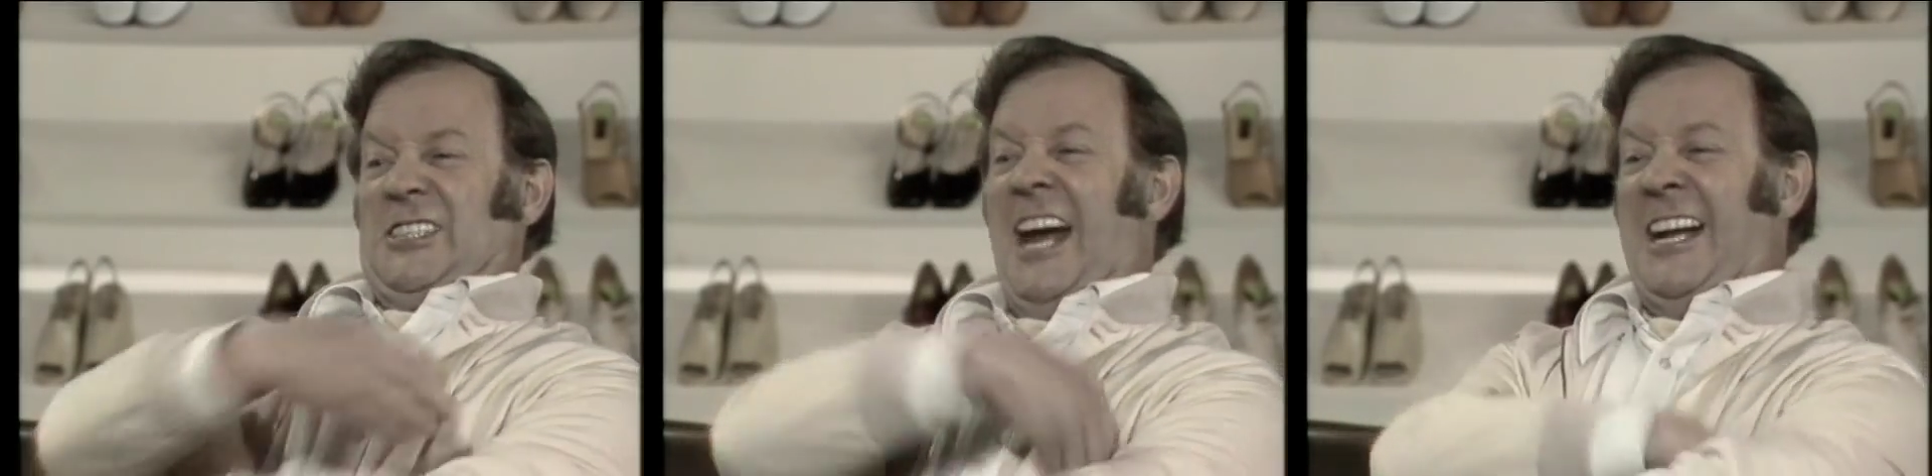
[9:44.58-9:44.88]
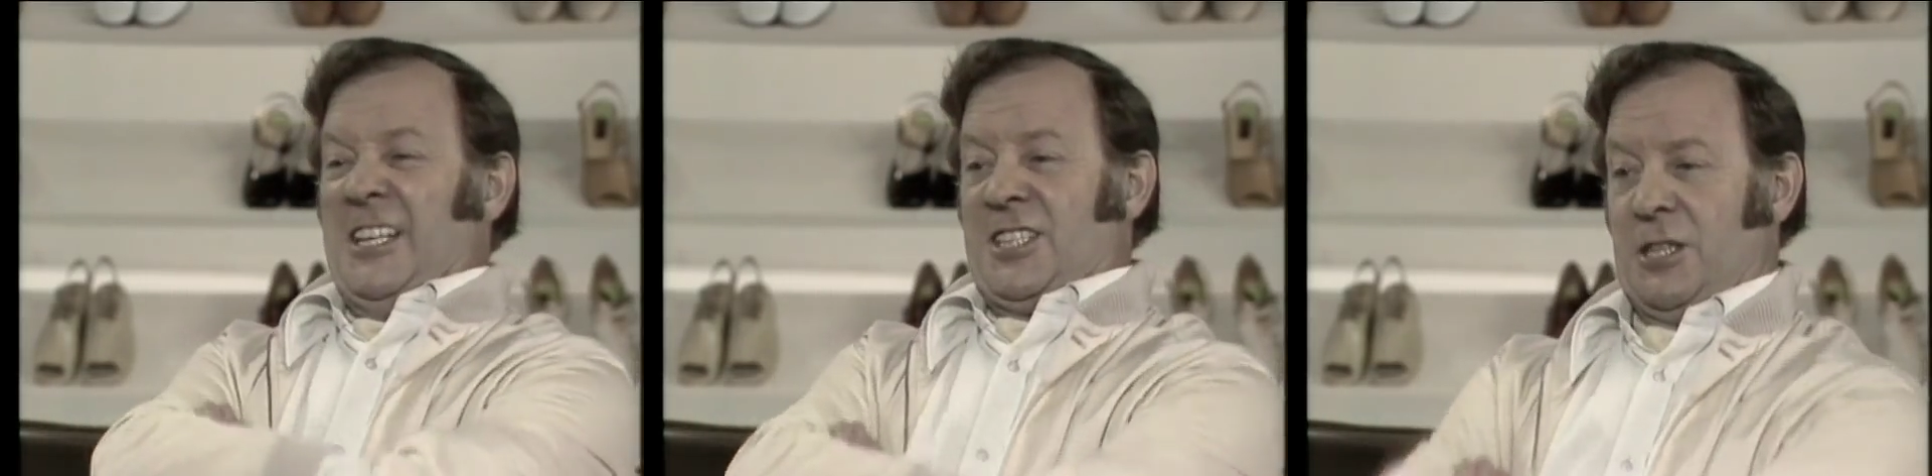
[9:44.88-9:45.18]

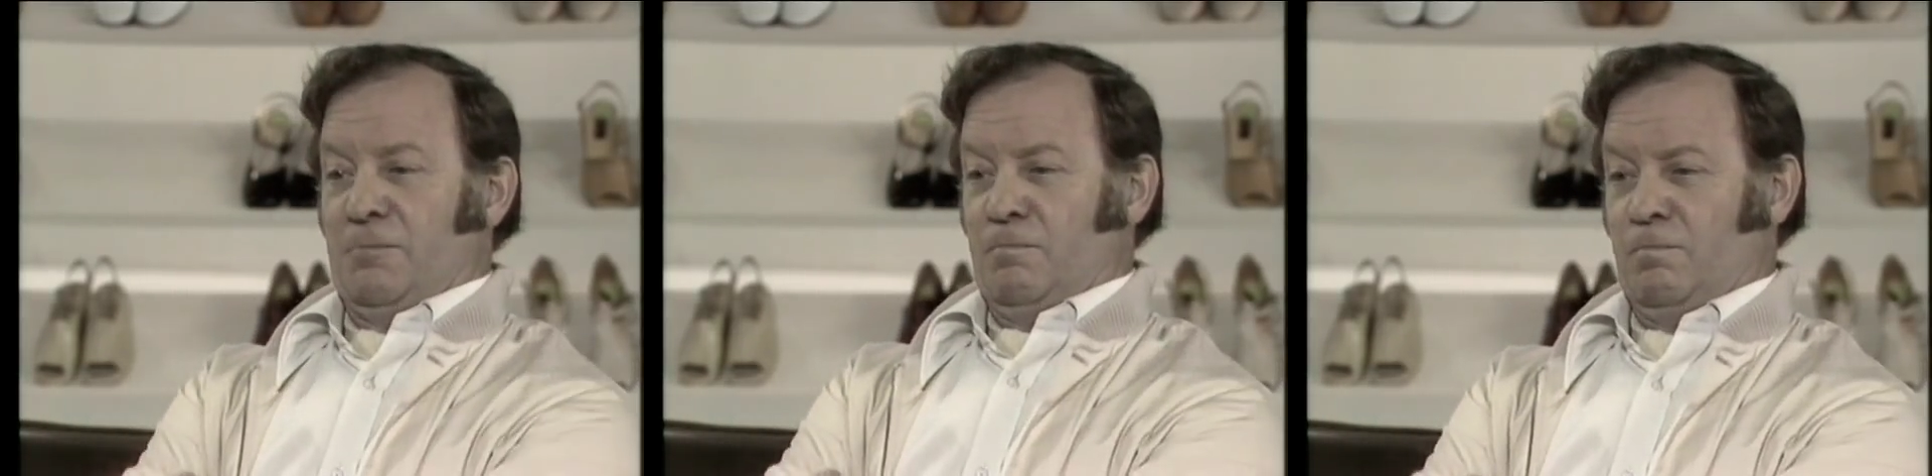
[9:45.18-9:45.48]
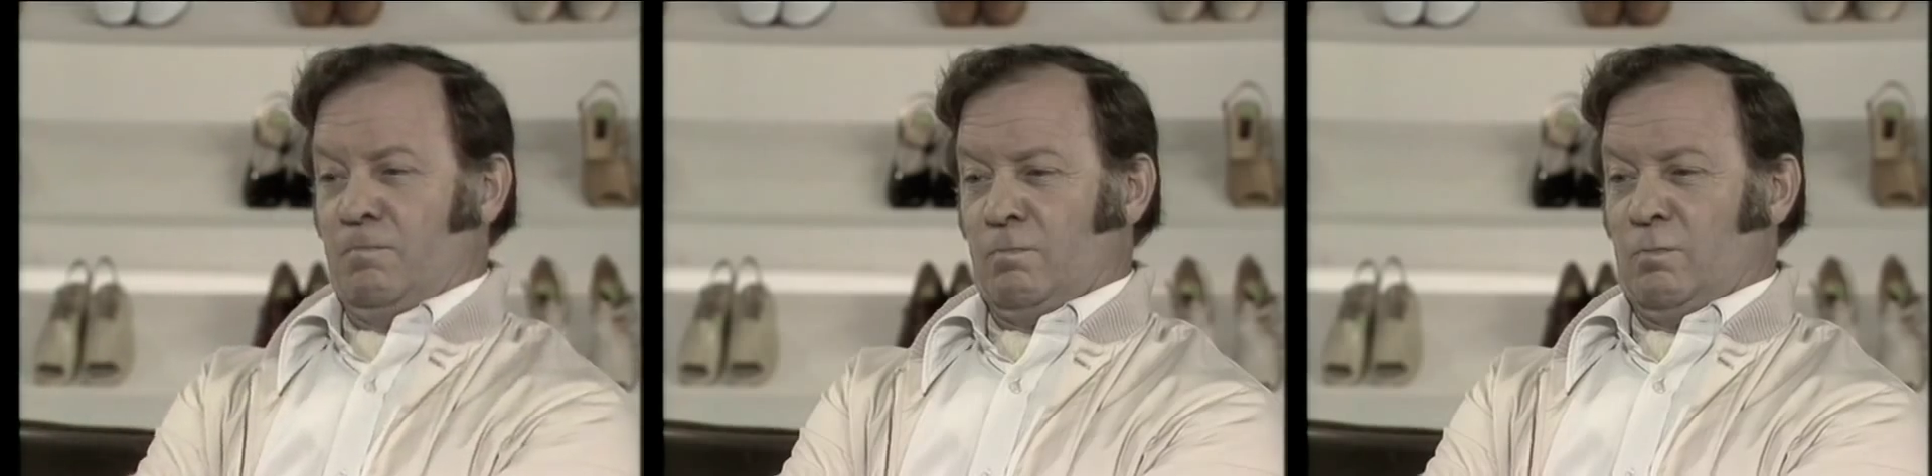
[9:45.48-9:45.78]
Tennis.
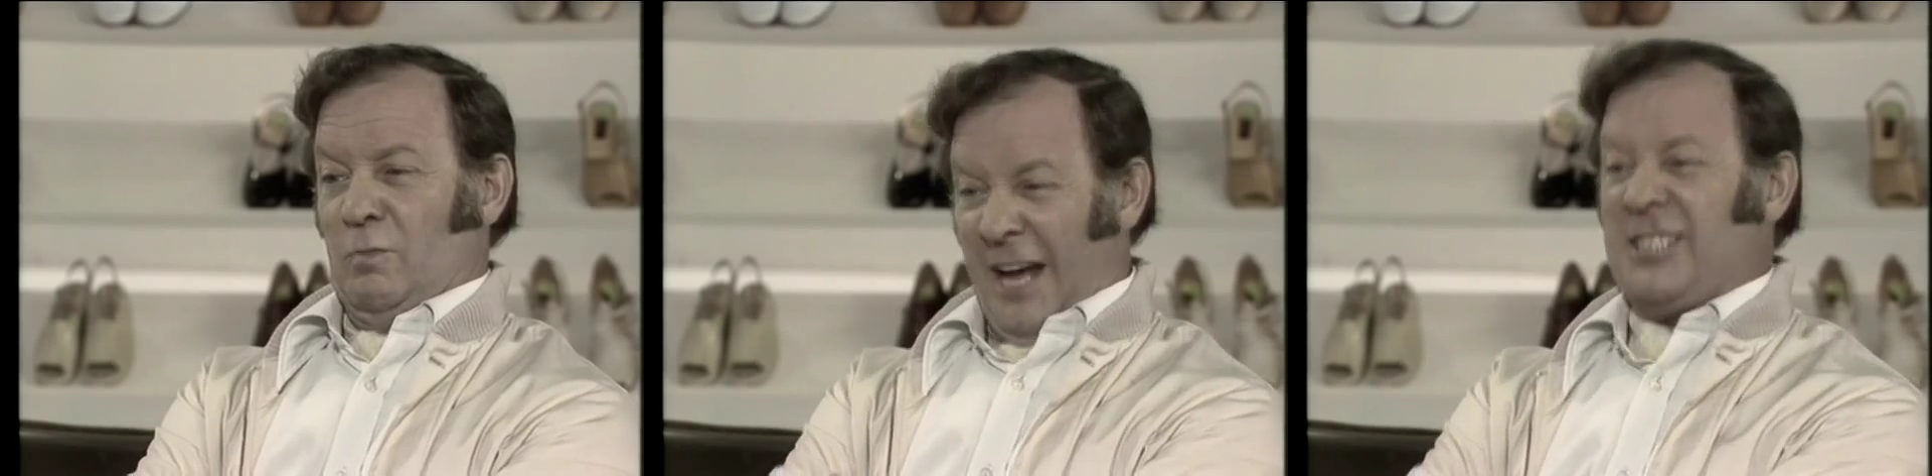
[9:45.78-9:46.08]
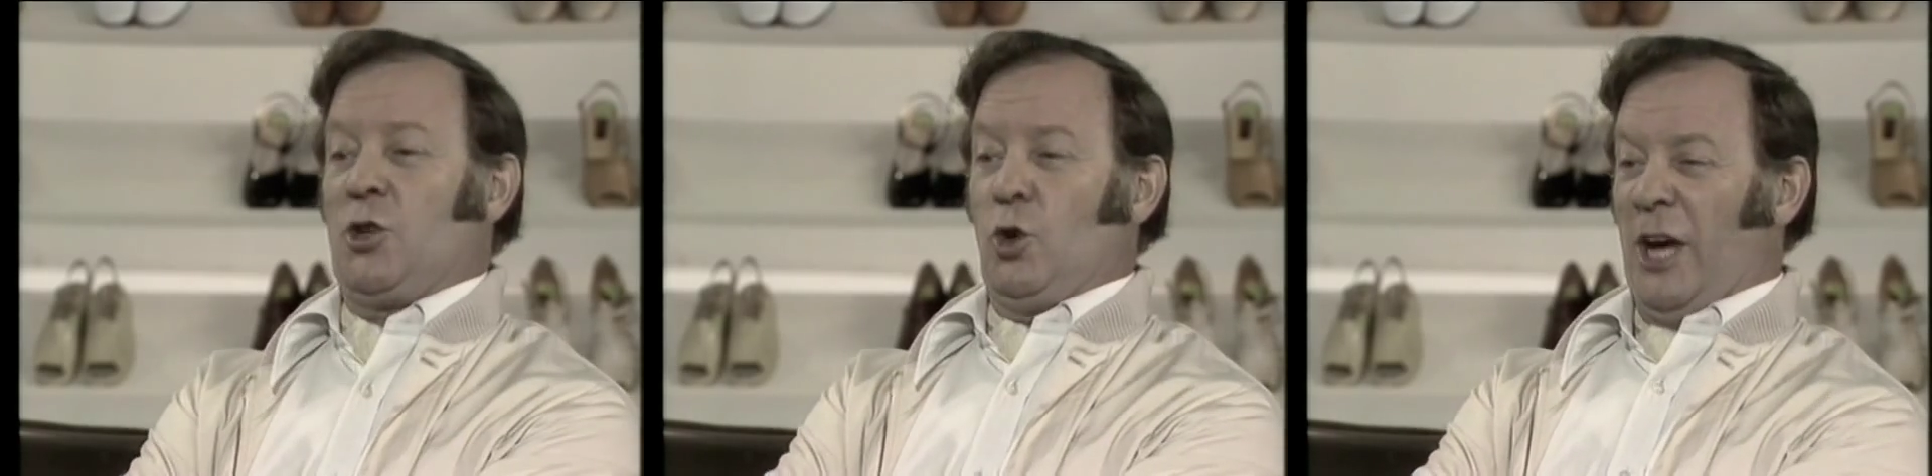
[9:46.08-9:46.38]

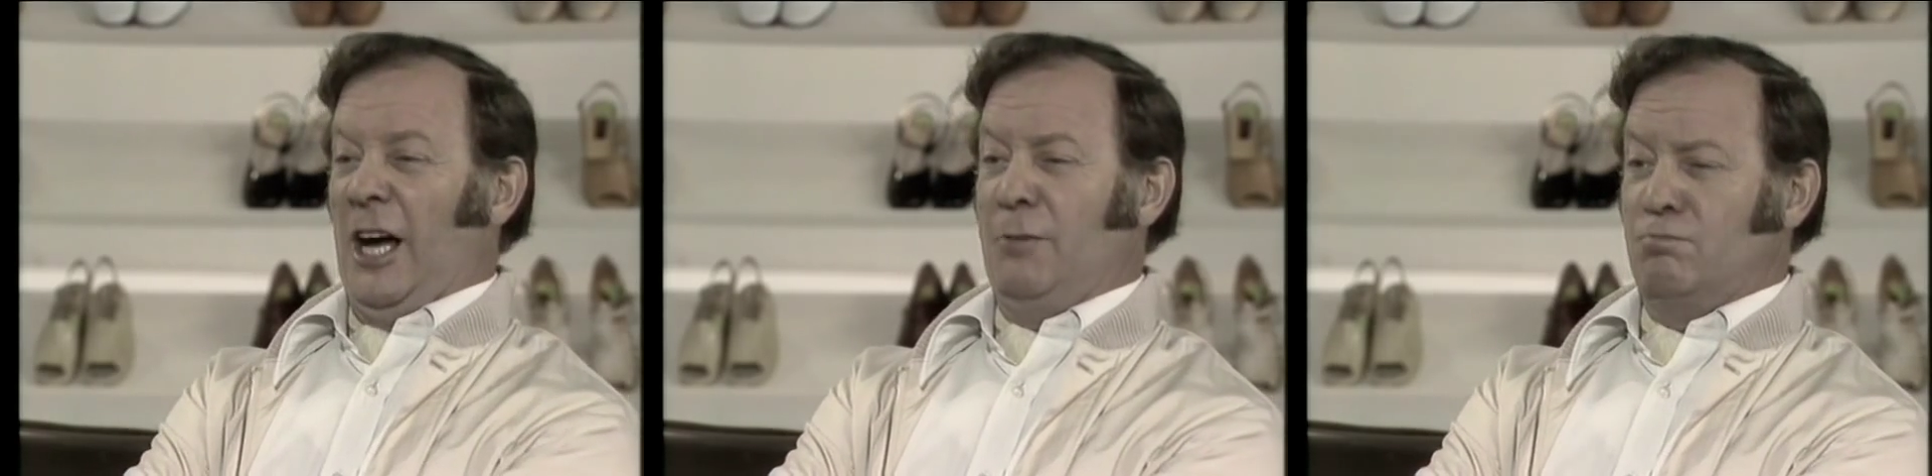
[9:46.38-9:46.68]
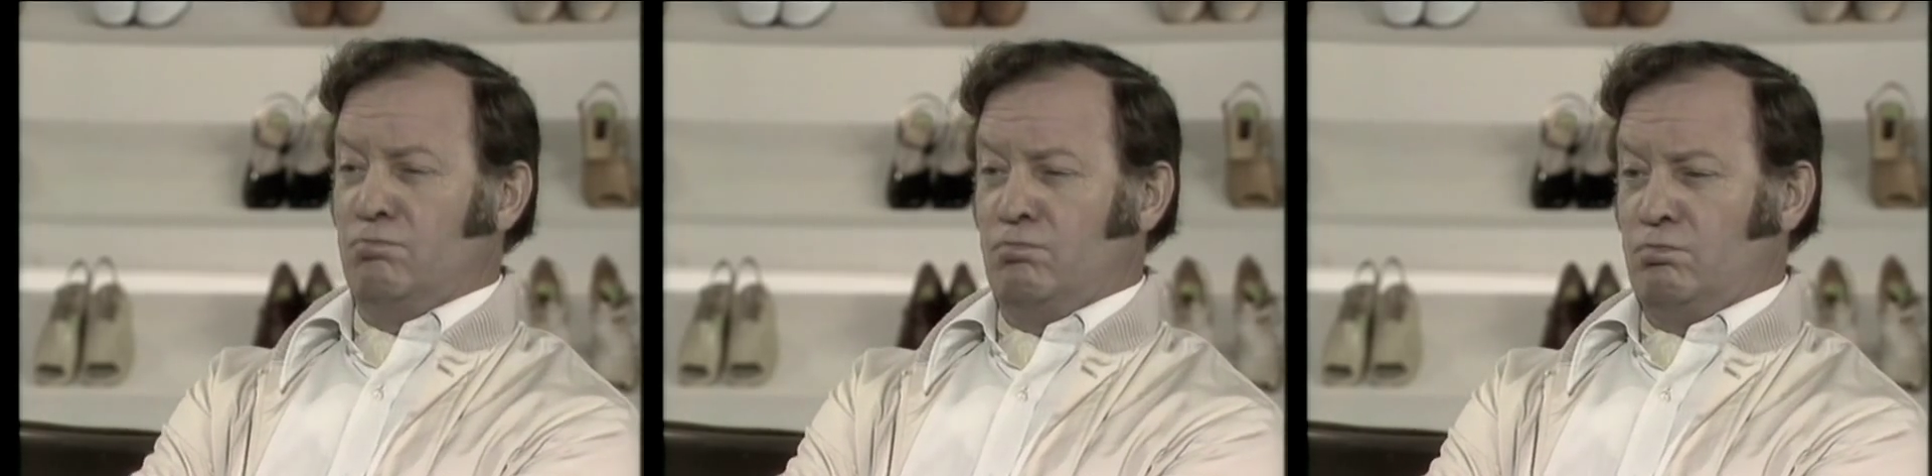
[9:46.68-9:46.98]
That's a good game.